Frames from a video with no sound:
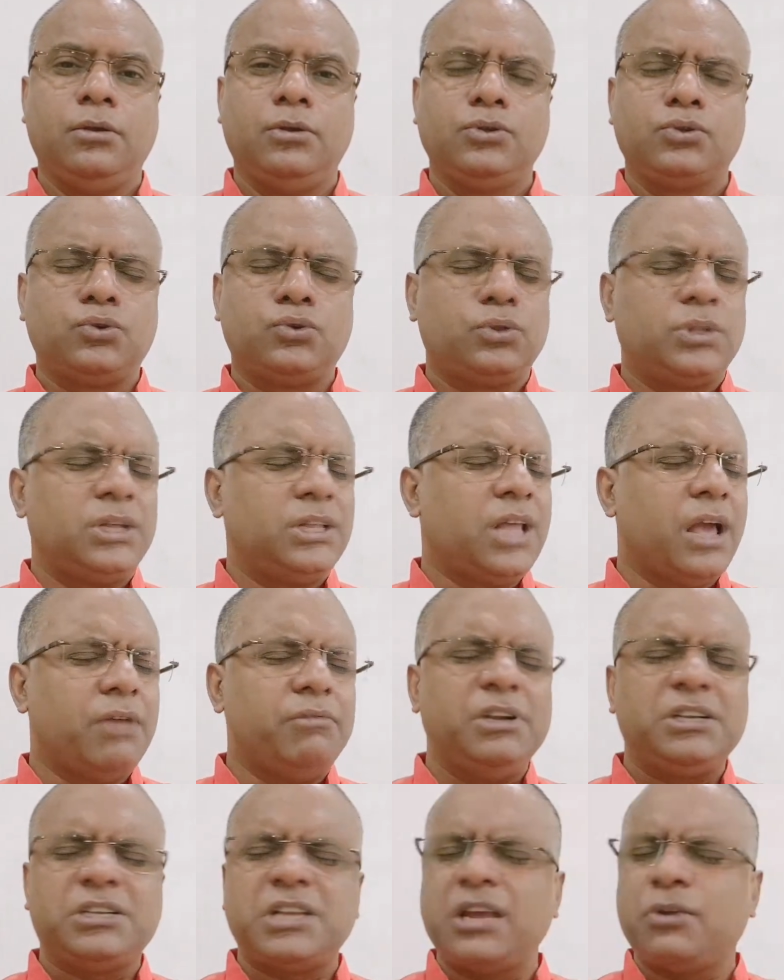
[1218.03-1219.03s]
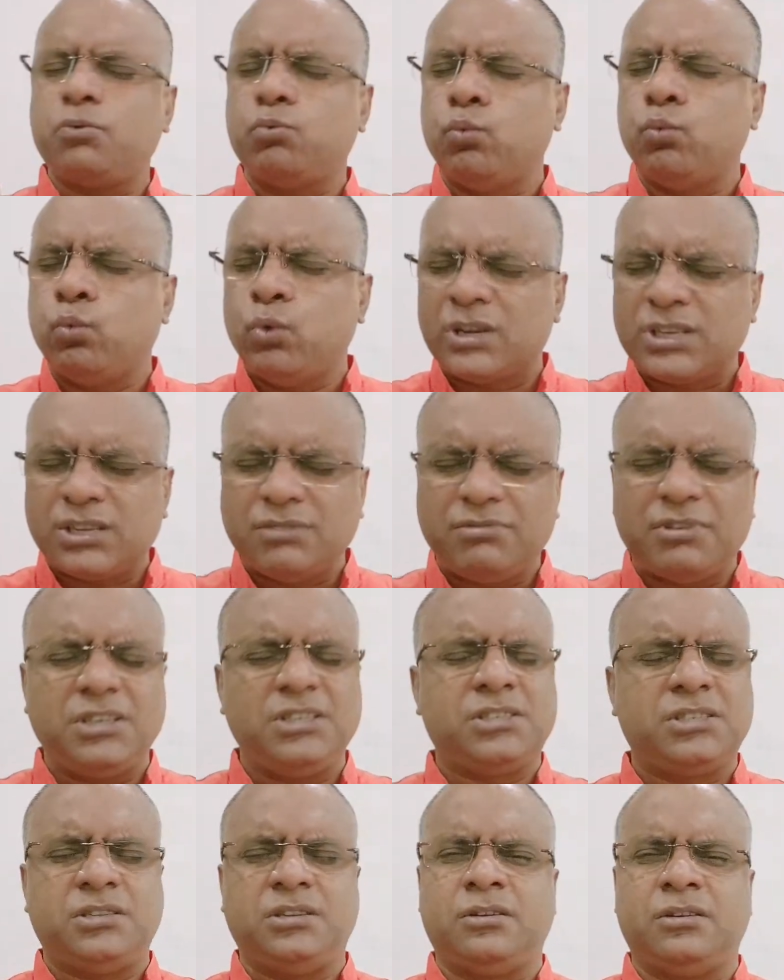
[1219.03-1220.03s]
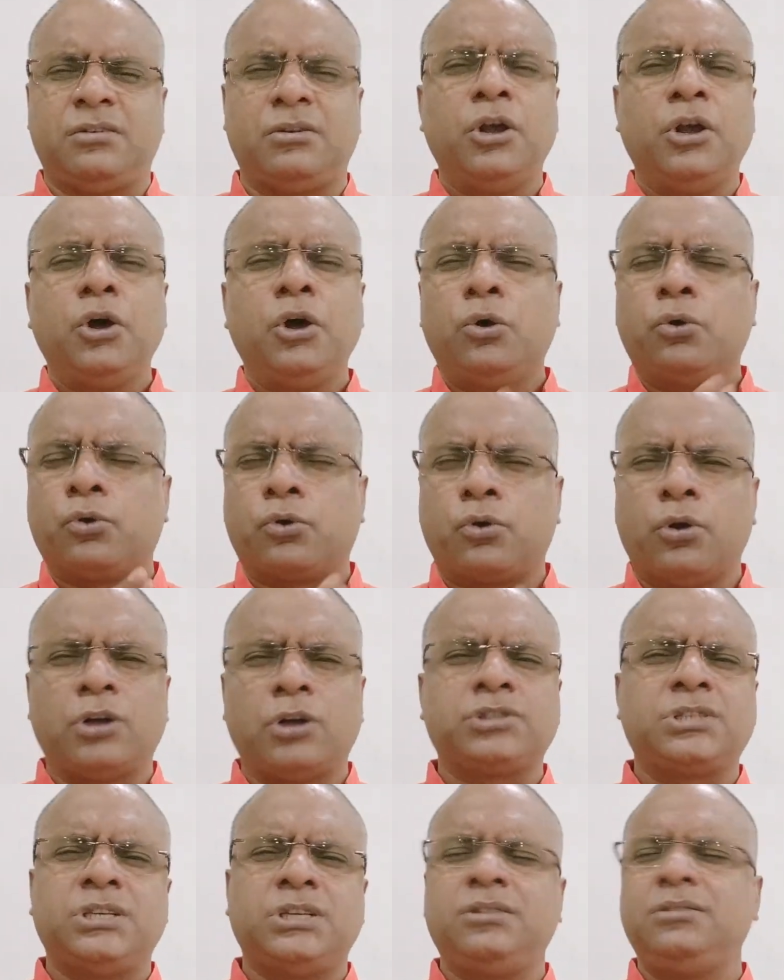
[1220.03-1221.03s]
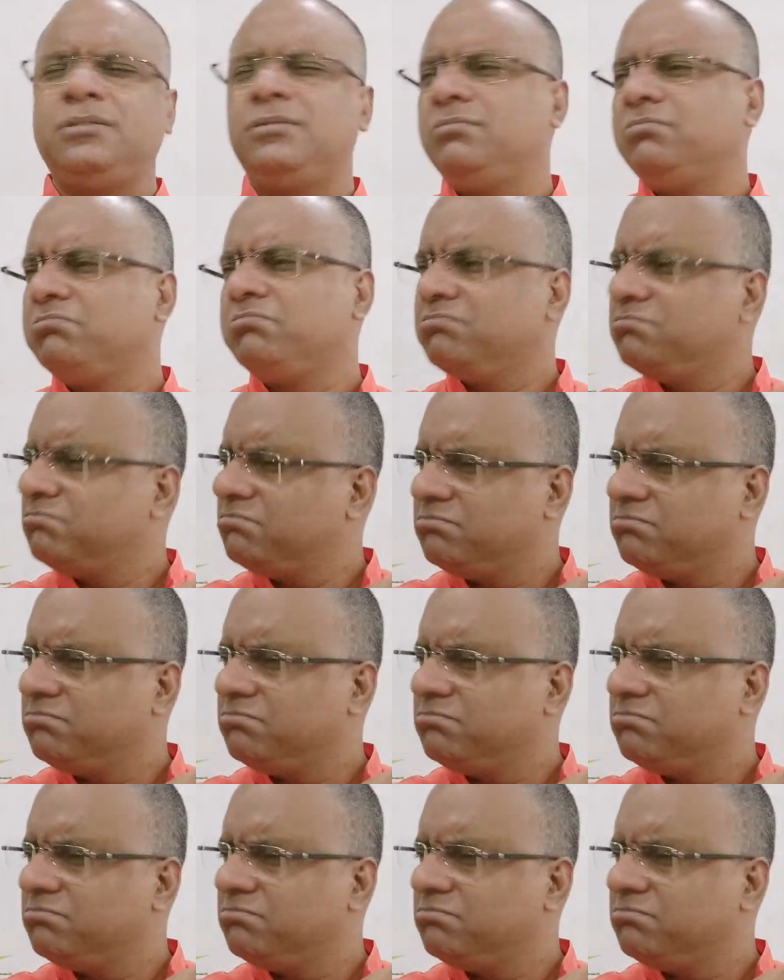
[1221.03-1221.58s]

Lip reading: So then I will take whatever is there, rotten,